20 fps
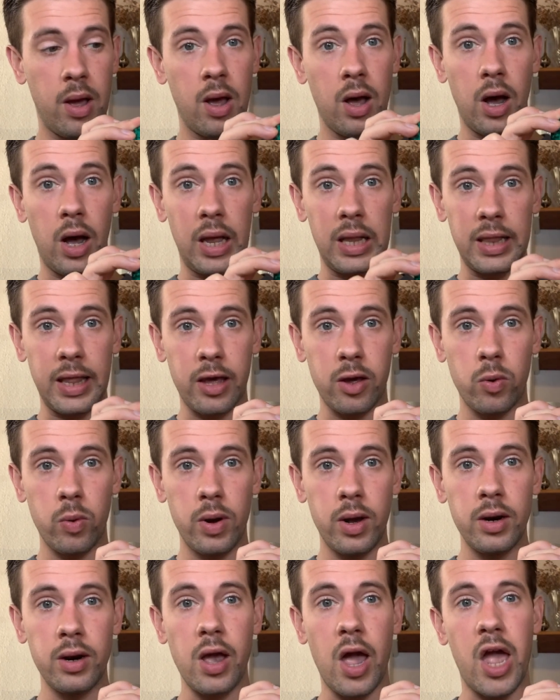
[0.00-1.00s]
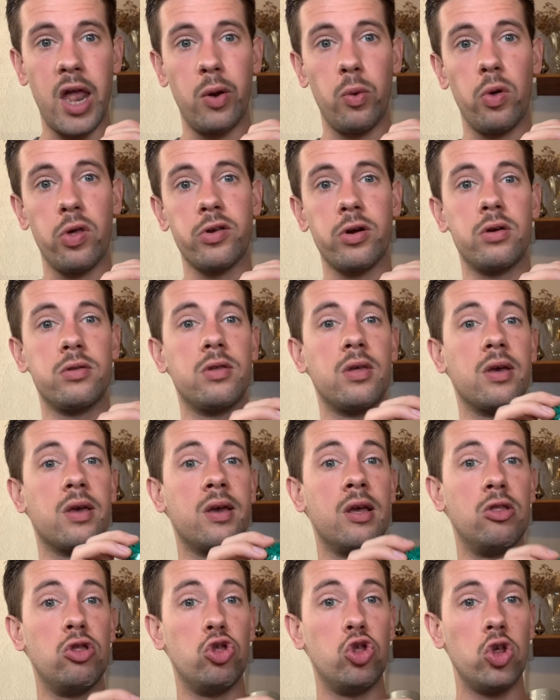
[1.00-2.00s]
a liquid and it will start to
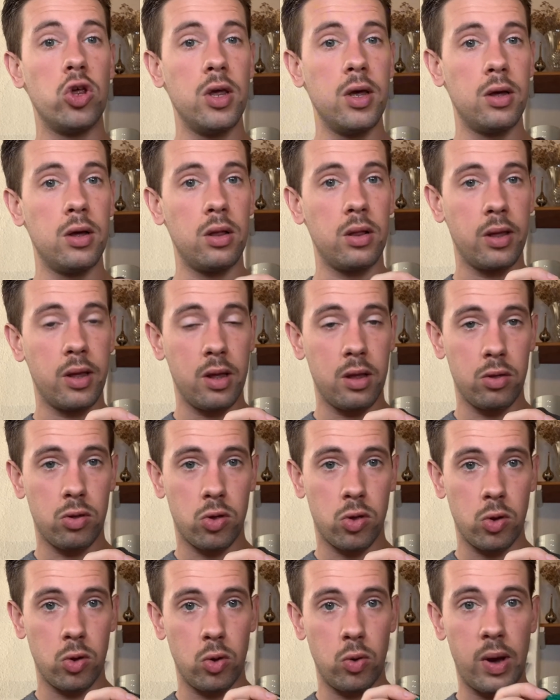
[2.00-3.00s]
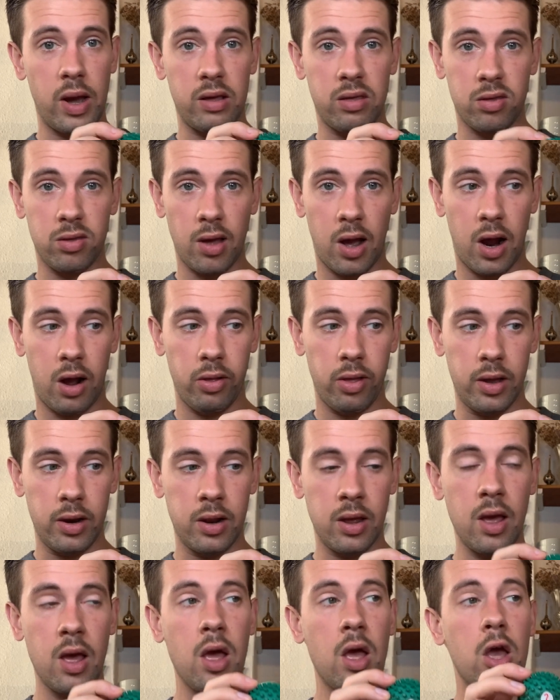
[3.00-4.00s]
congeal into a solid.
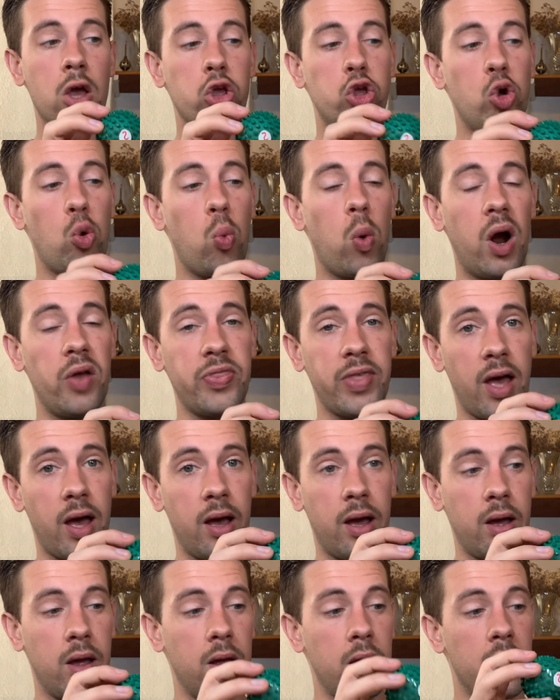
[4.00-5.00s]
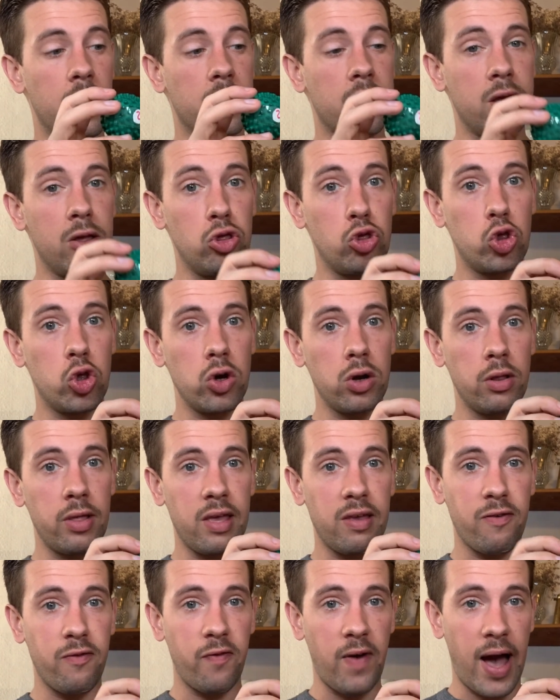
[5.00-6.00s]
You want that congealing
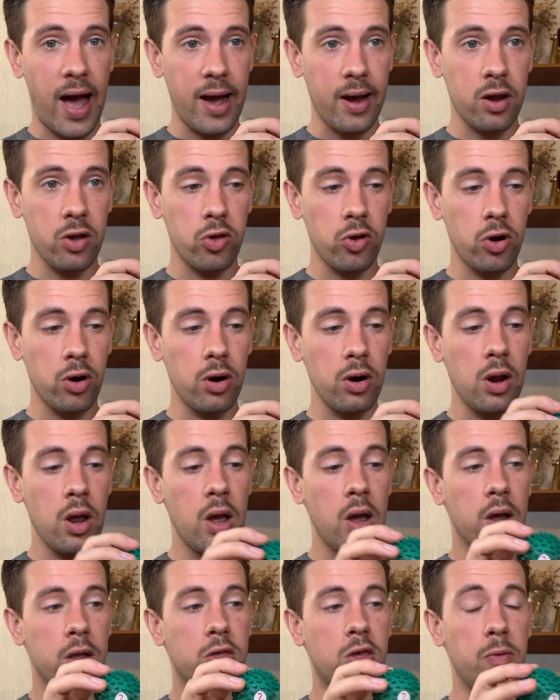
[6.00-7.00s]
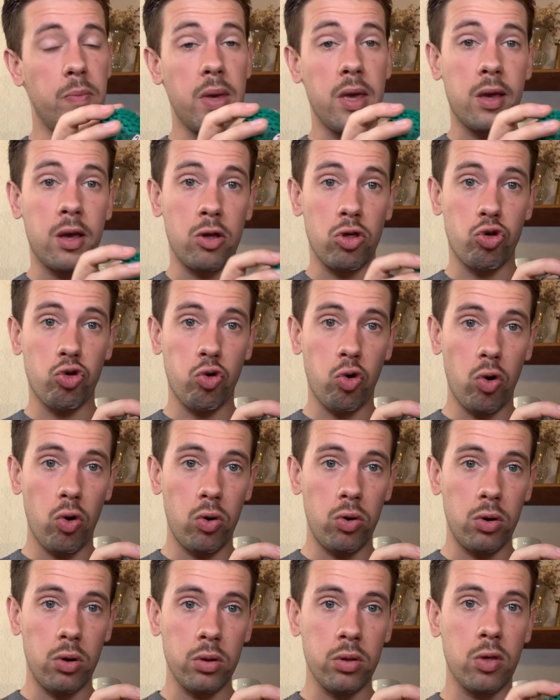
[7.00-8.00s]
factor to be
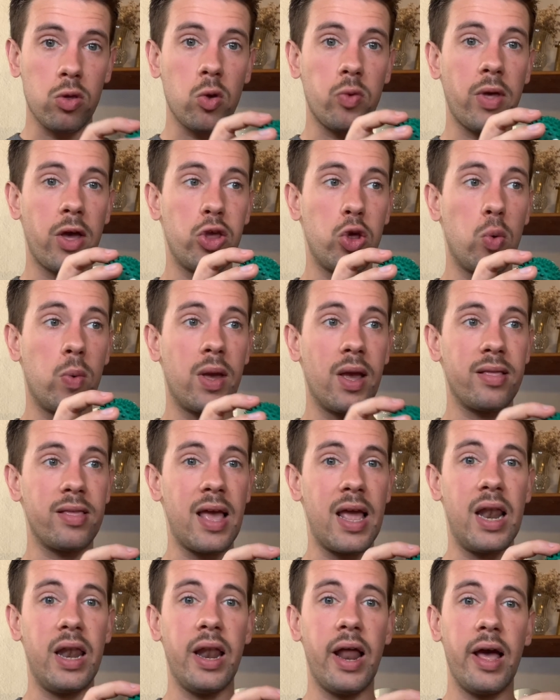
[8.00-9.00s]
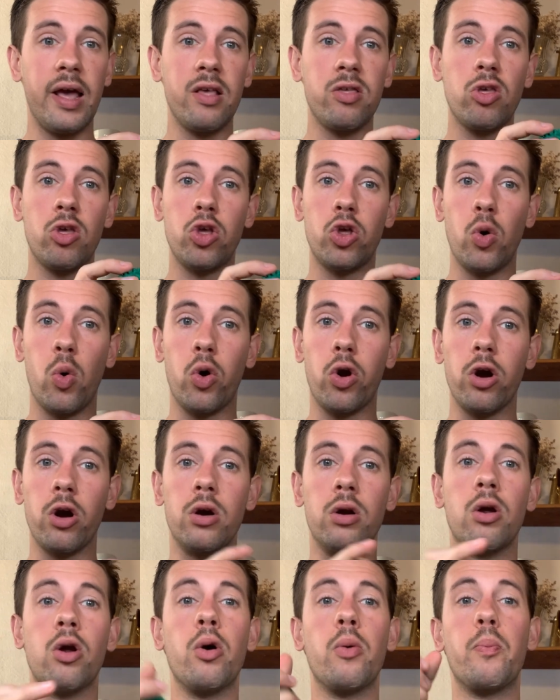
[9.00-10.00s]
controlled so that you get a nice
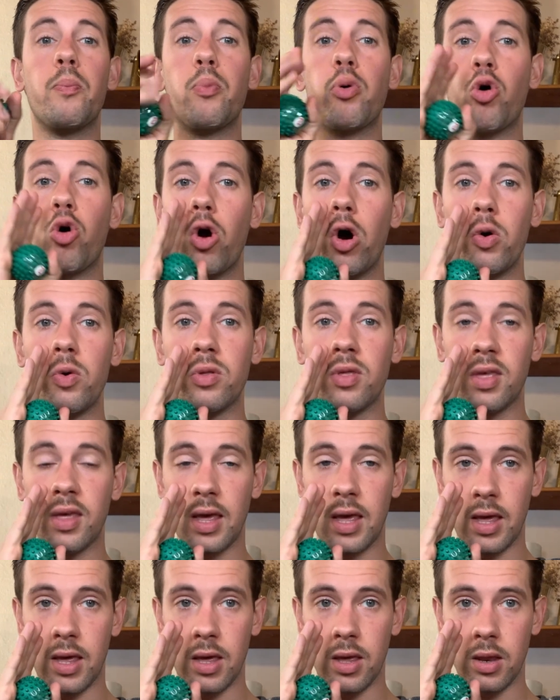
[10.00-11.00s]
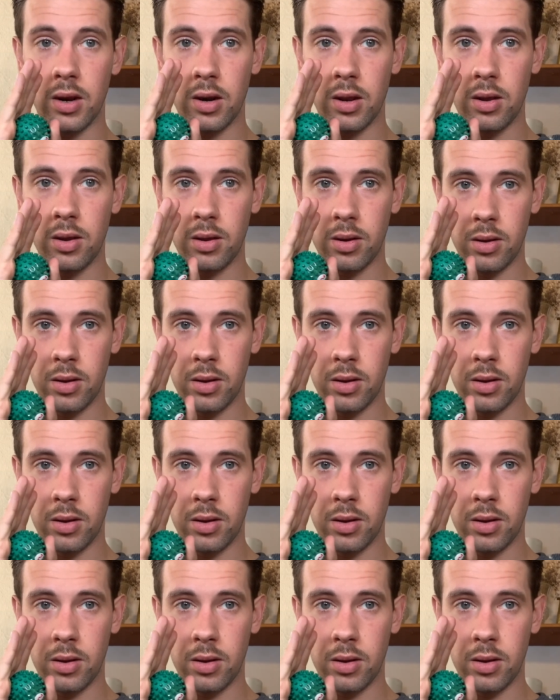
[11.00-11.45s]
yogurt protein,